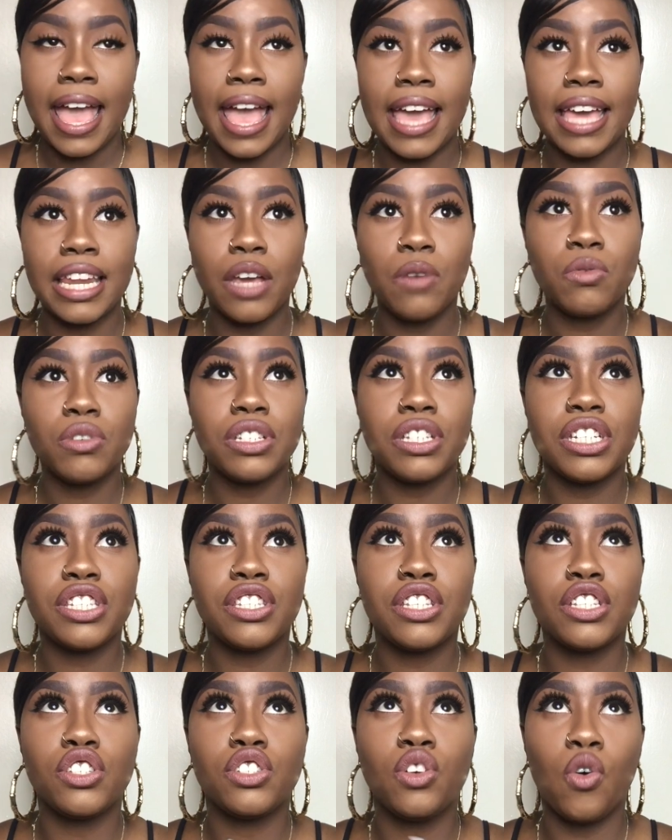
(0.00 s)
and it was
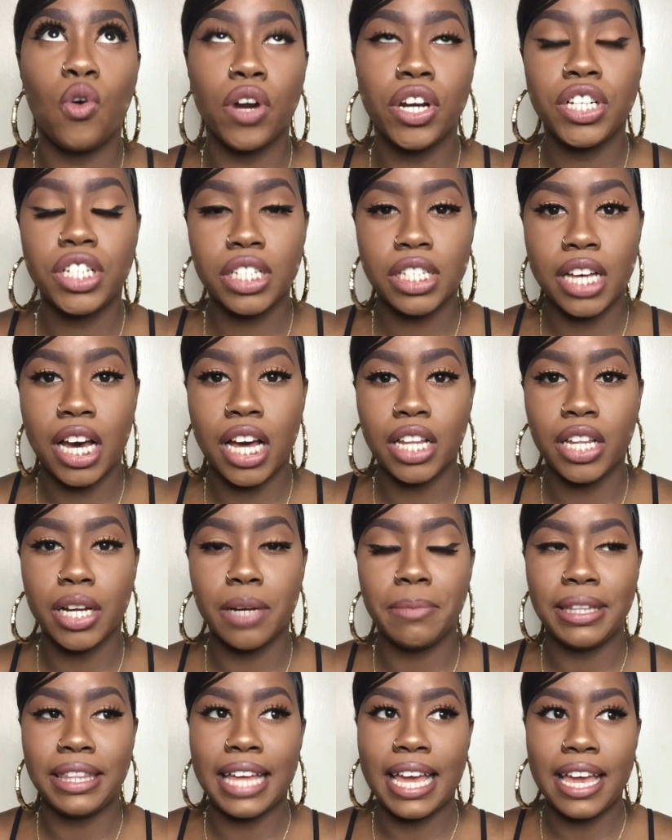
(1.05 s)
just this gorgeous
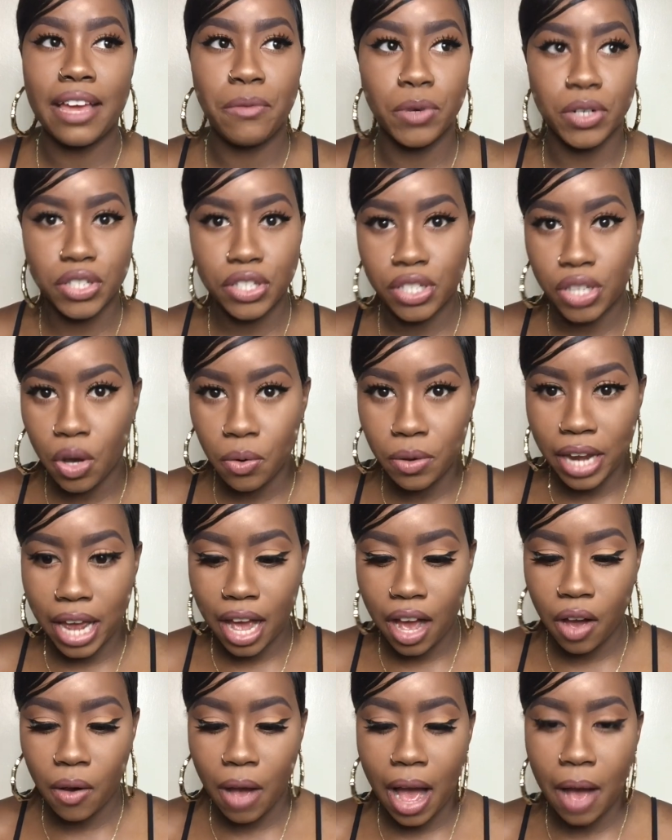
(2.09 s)
color but they were sold
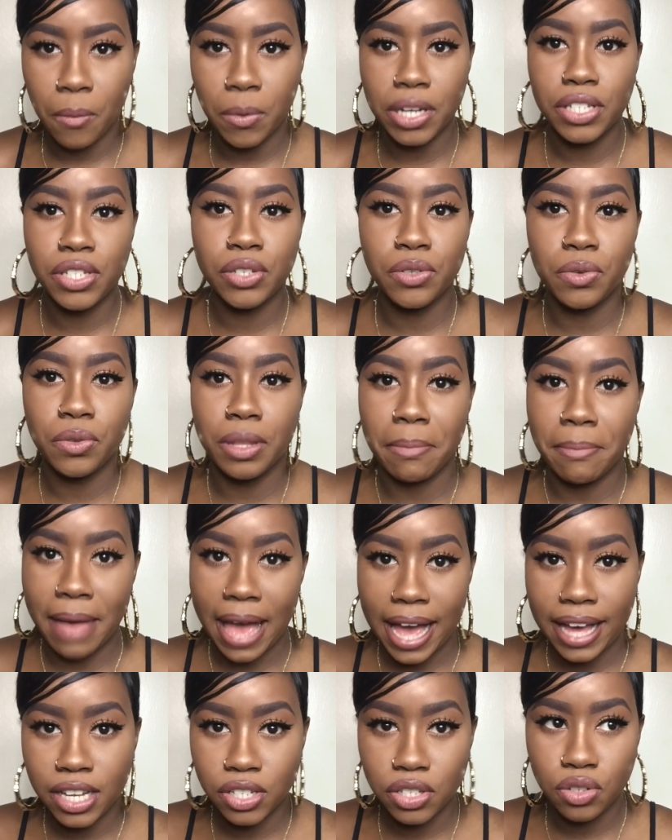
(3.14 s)
out i went to the
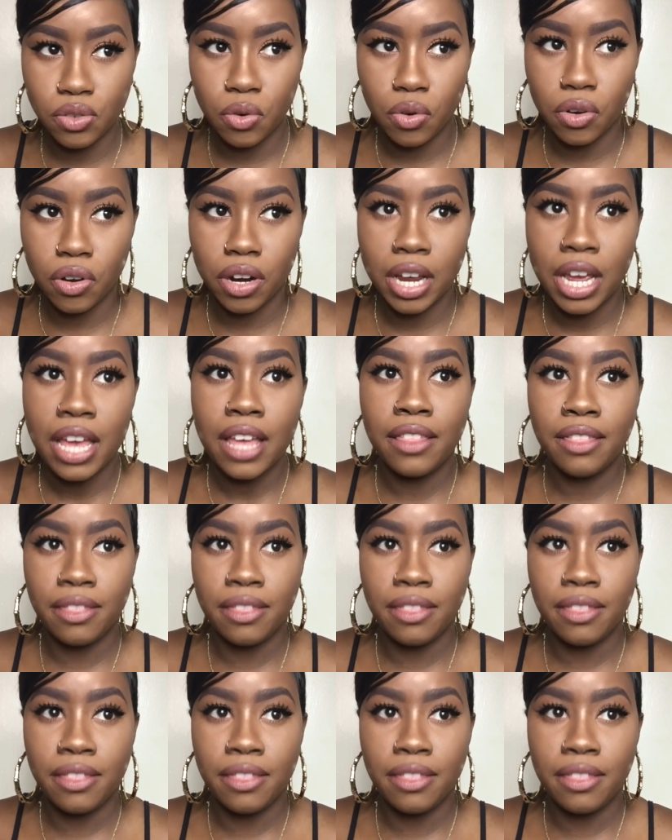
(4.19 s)
mac store